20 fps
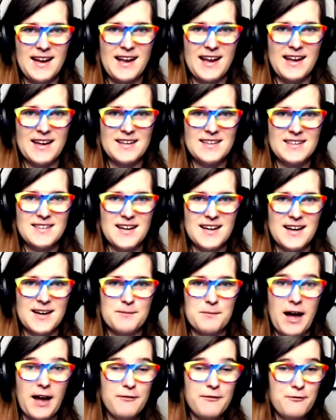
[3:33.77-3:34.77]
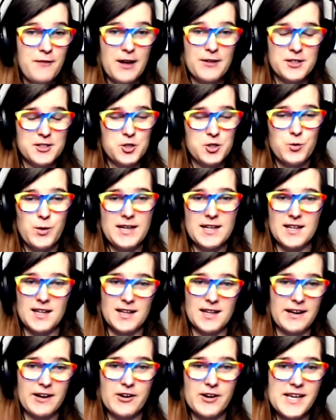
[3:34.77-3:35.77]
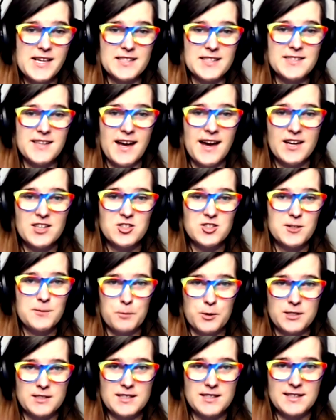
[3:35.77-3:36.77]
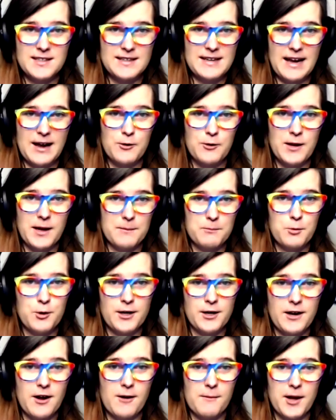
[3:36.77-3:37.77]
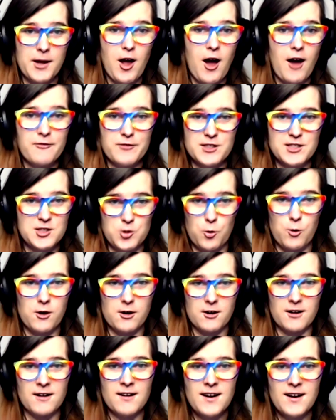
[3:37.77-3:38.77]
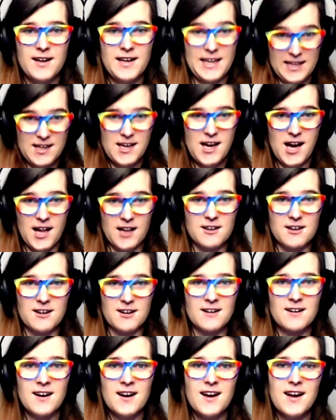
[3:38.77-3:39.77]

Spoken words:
And I found the tweet hilarious. I actually printed it out and put it on my office door in color.